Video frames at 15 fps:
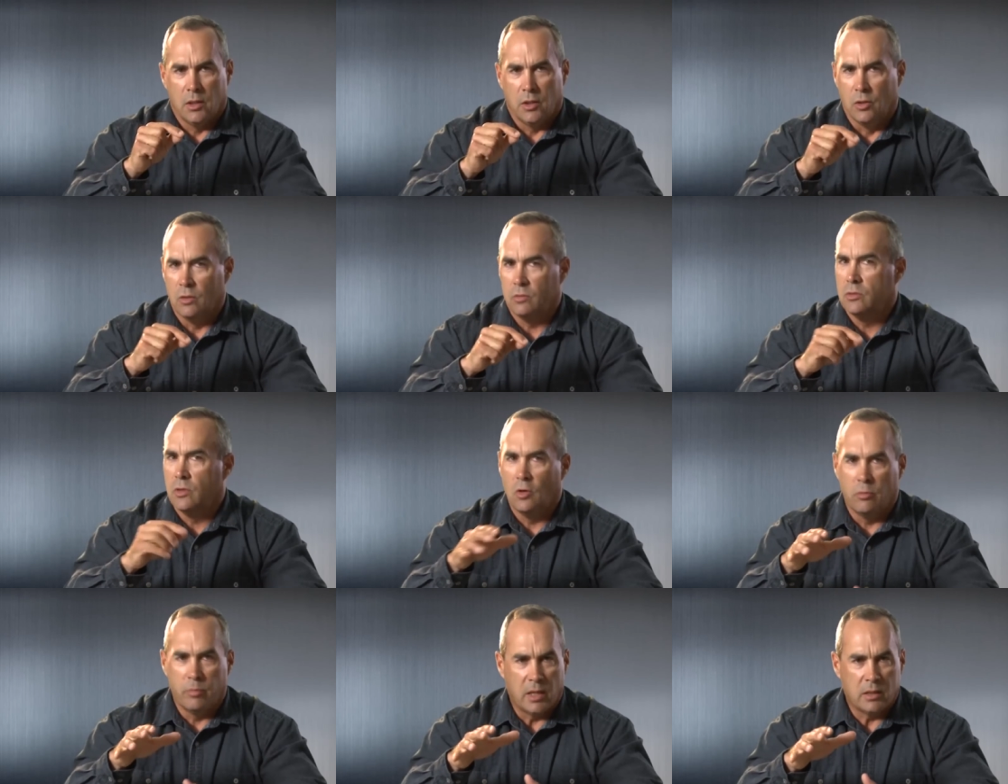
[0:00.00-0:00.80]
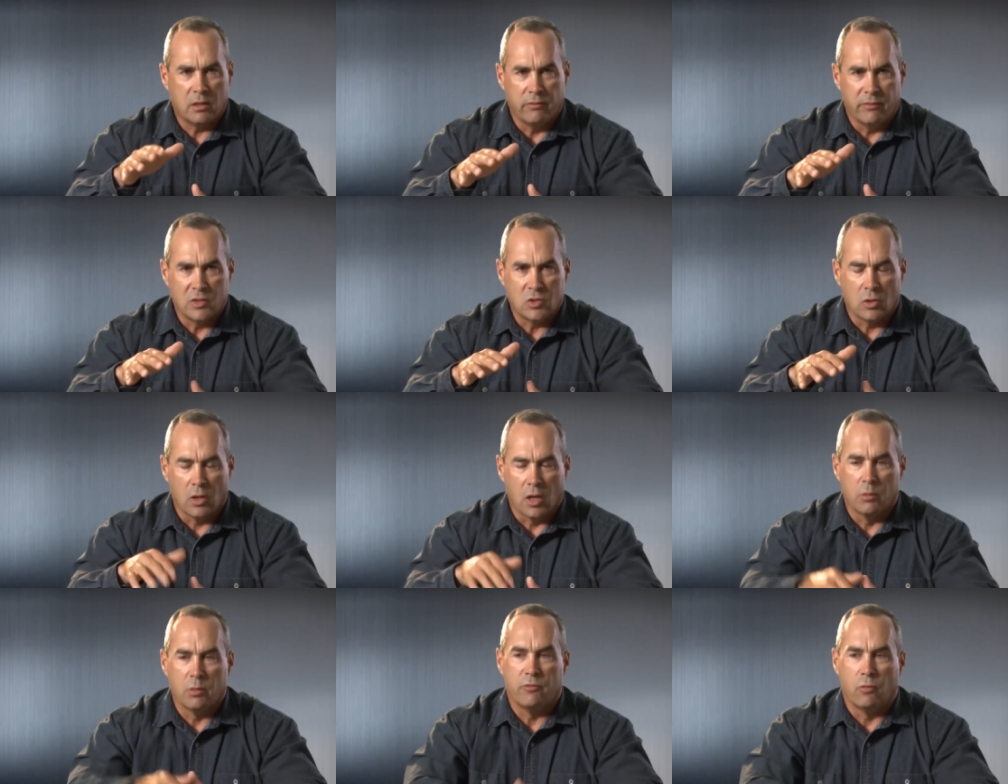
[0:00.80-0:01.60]
You don't know about conventional
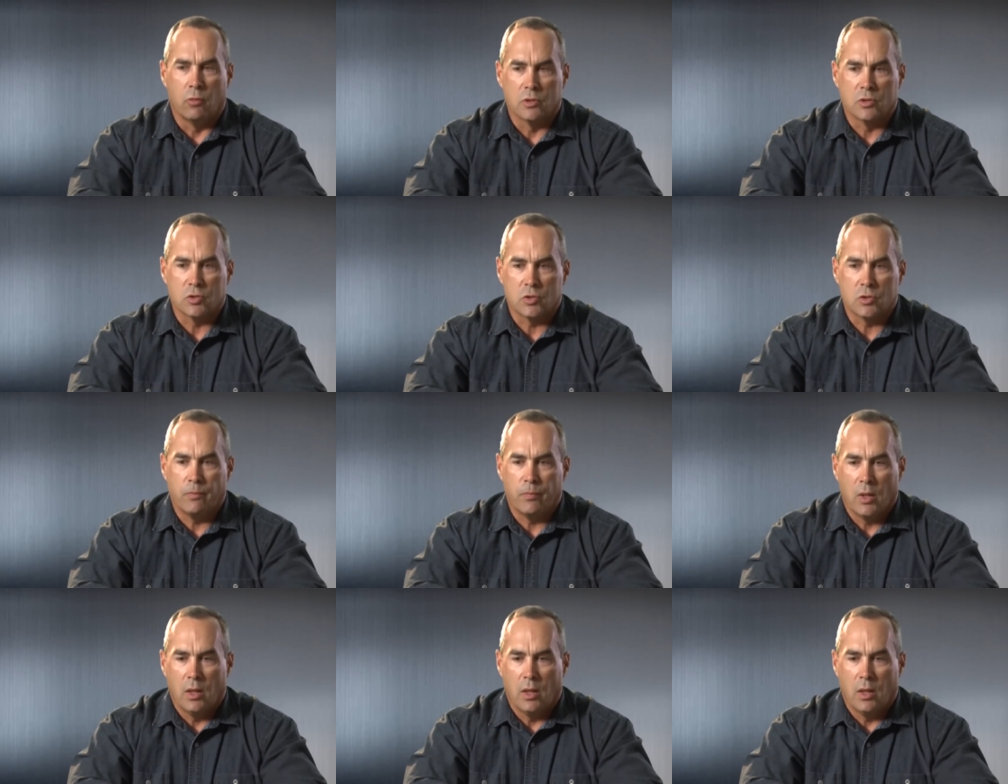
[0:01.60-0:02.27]
army forces.